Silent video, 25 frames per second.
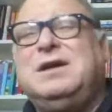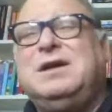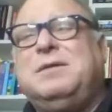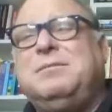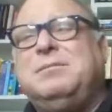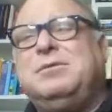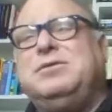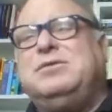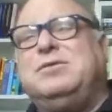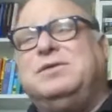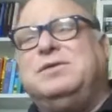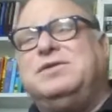
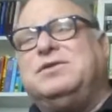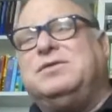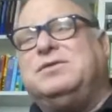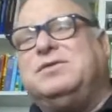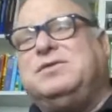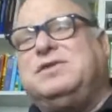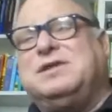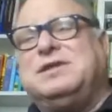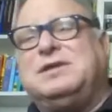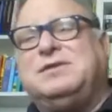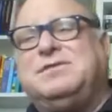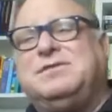between 0
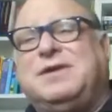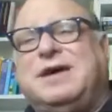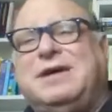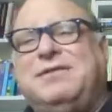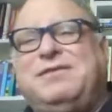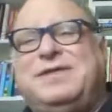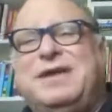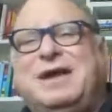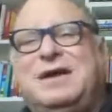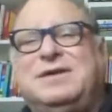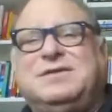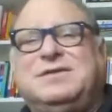and
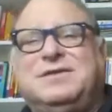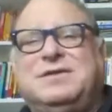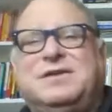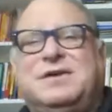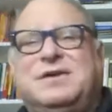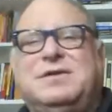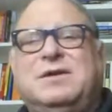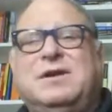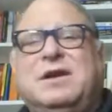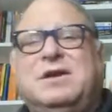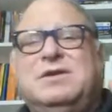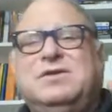65,000,
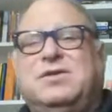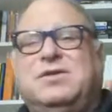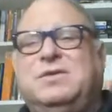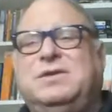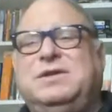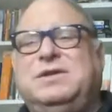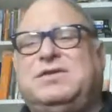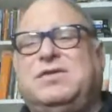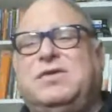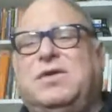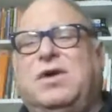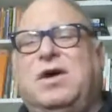etc. So
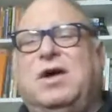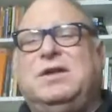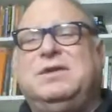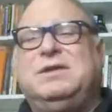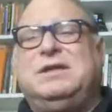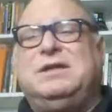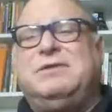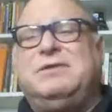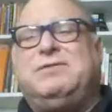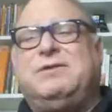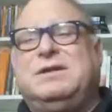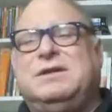these are all
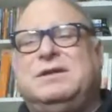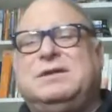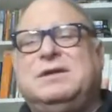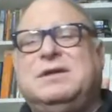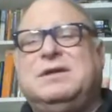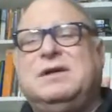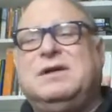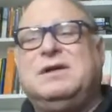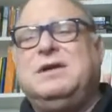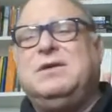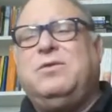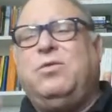different
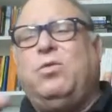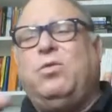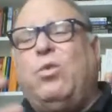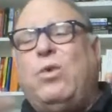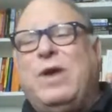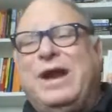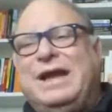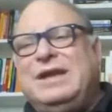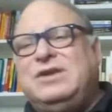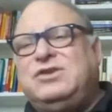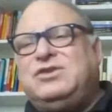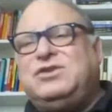
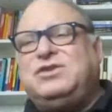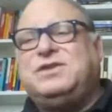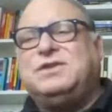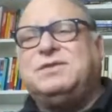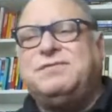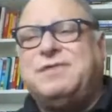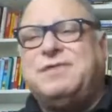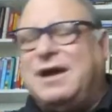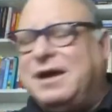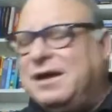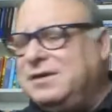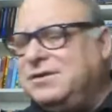ranges
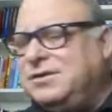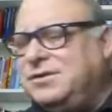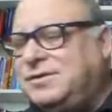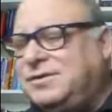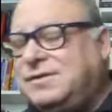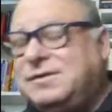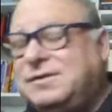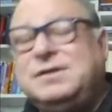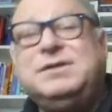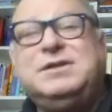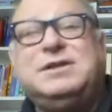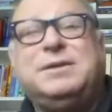of
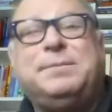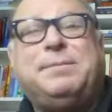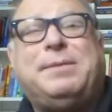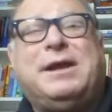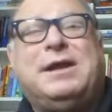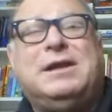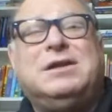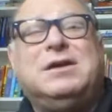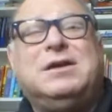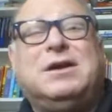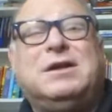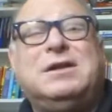values
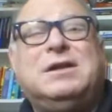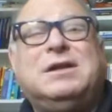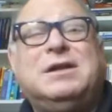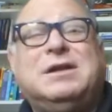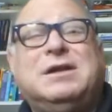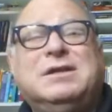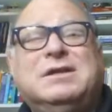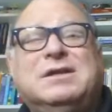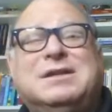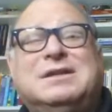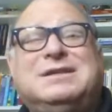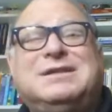depending on
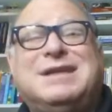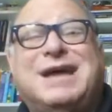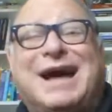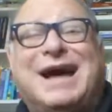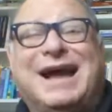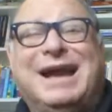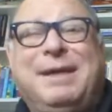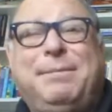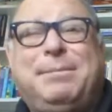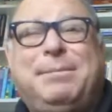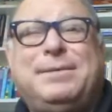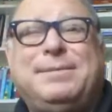the
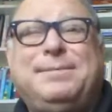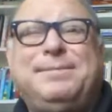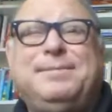type.